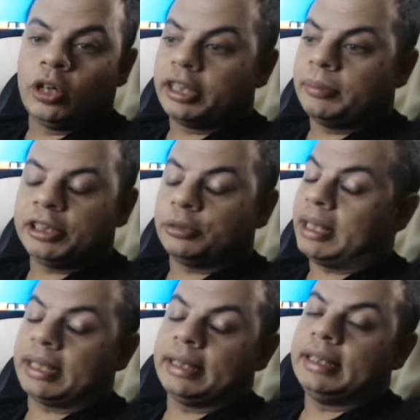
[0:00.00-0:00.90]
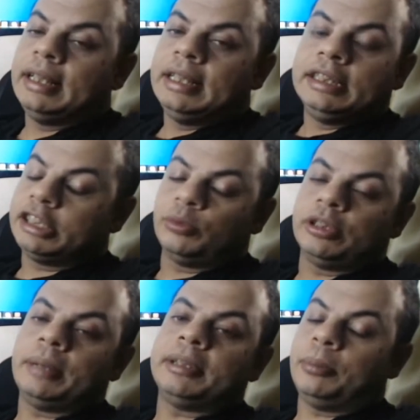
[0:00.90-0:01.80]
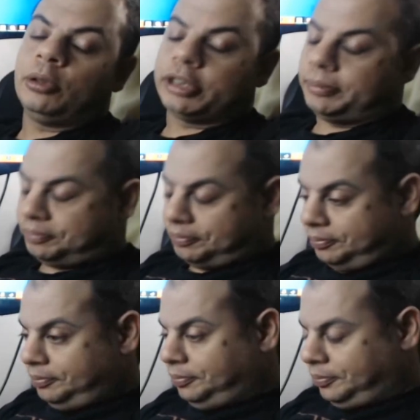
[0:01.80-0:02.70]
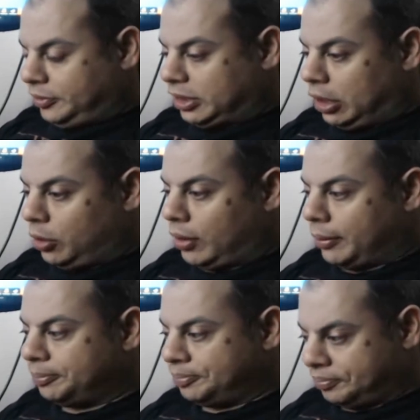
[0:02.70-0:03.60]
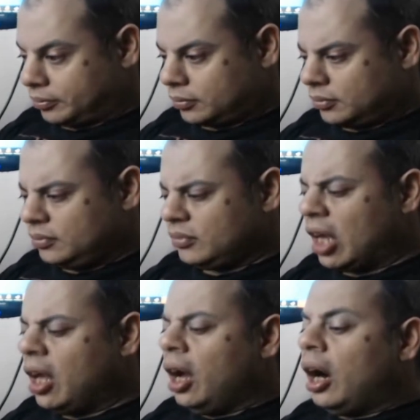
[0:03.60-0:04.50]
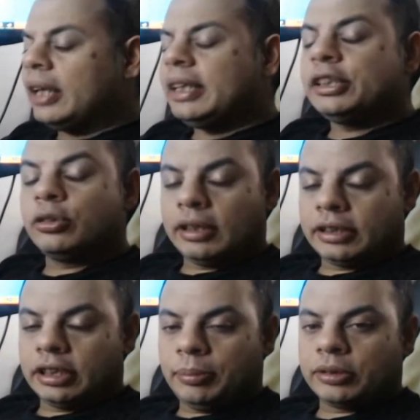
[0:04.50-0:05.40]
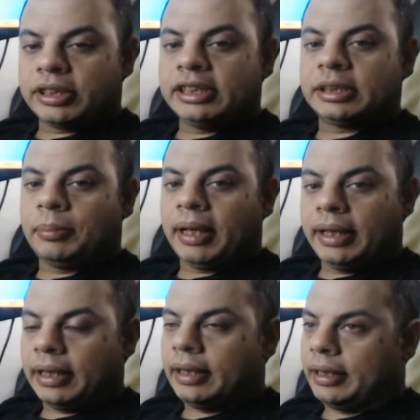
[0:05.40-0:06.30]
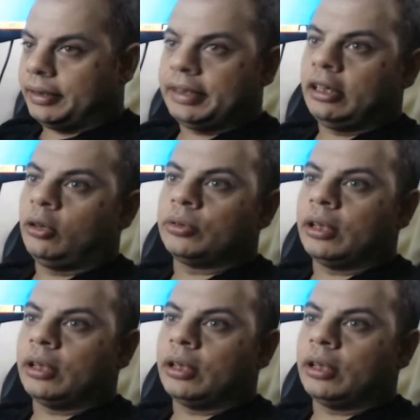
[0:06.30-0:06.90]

and the Metro Bank. It just wouldn't let me deposit. So I then tried to deposit into Payeer and I didn't hold up